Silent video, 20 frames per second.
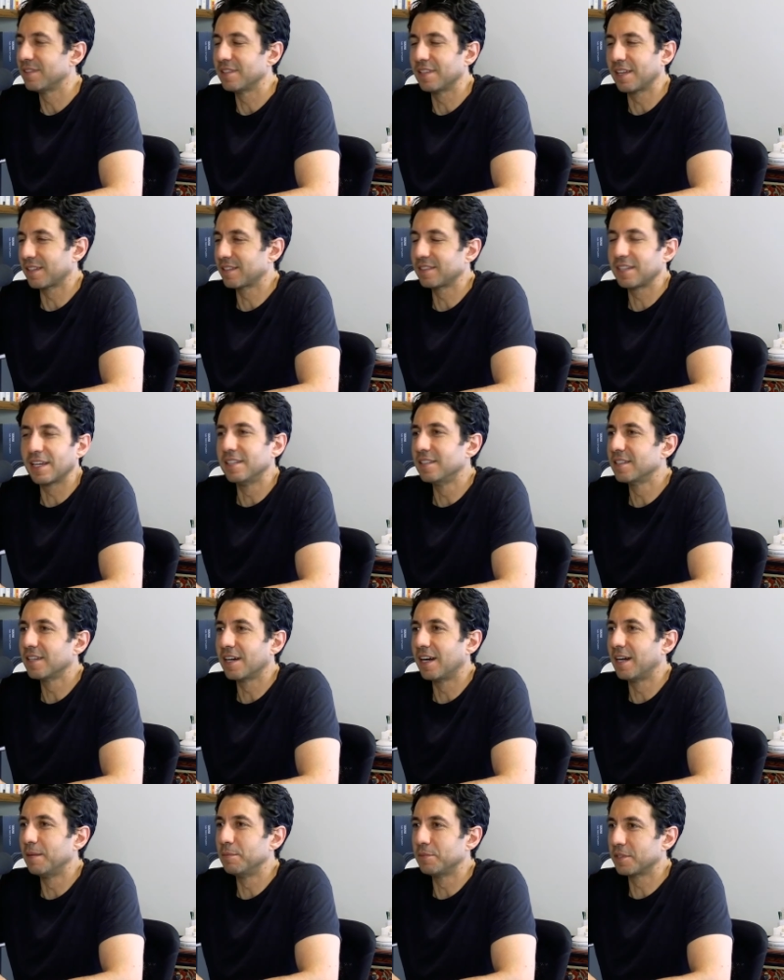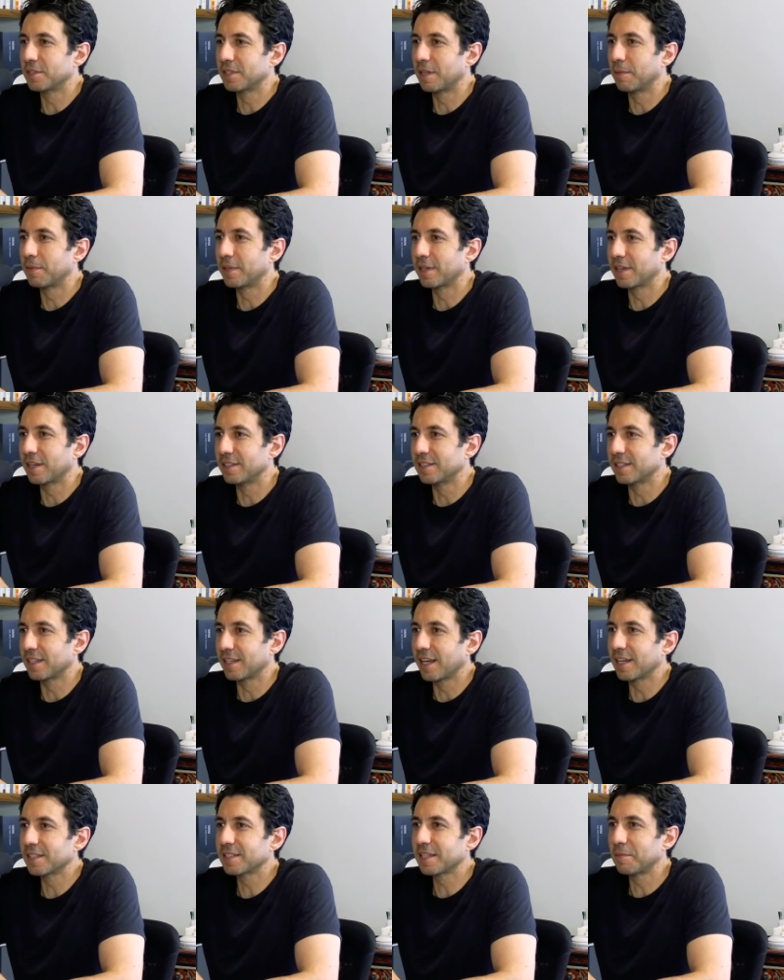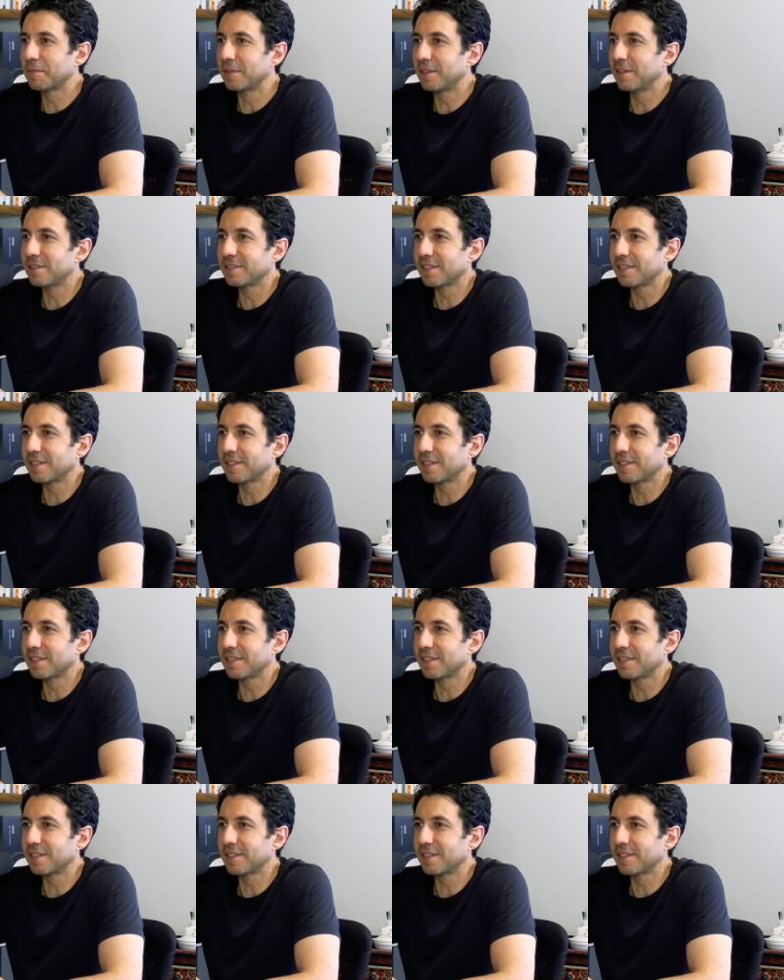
like 10 times or something, and he's like, guess how many